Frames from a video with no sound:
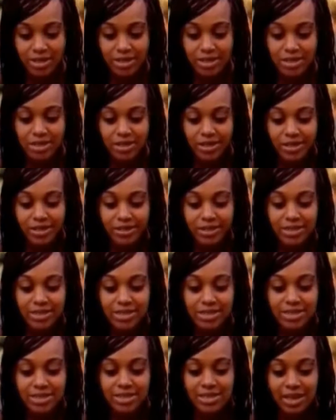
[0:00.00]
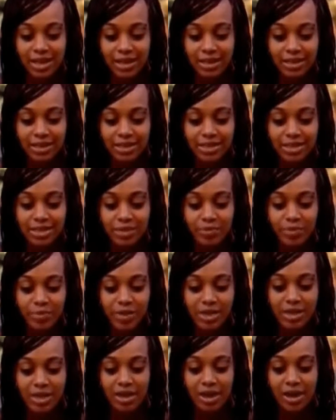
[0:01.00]
I wouldn't necessarily
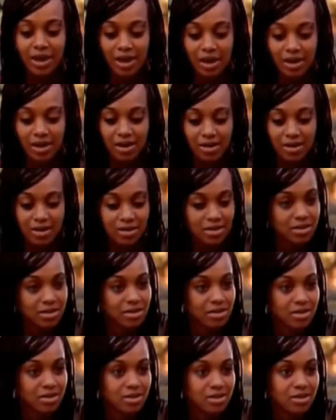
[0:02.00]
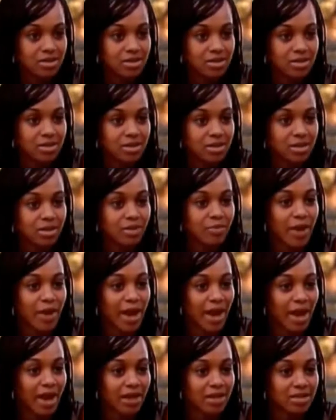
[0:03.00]
say it's because
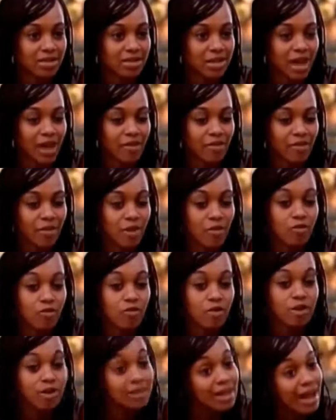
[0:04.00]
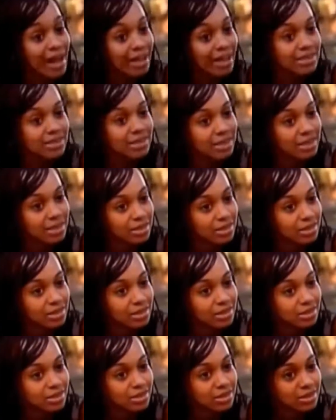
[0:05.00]
he passed. I've
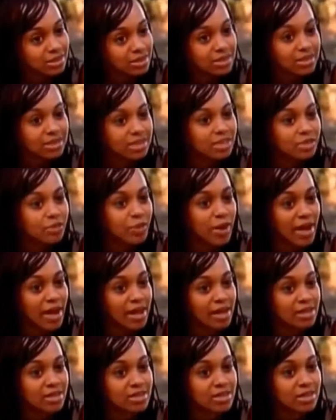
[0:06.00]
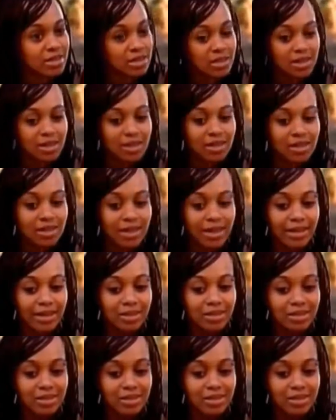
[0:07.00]
realized things since he passed.